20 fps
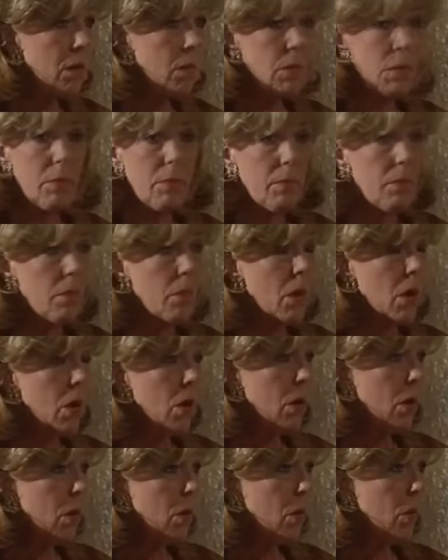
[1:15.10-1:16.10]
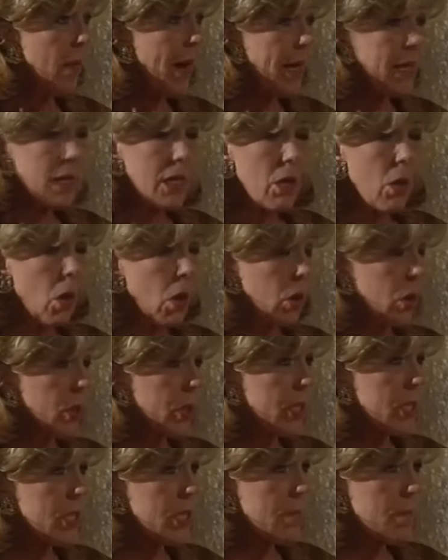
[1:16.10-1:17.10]
Oh, but why are you
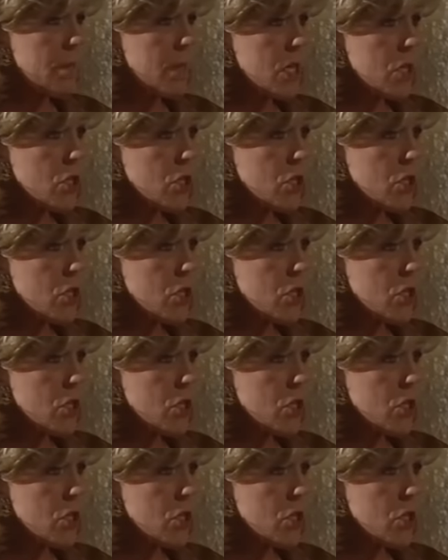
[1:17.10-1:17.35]
all looking so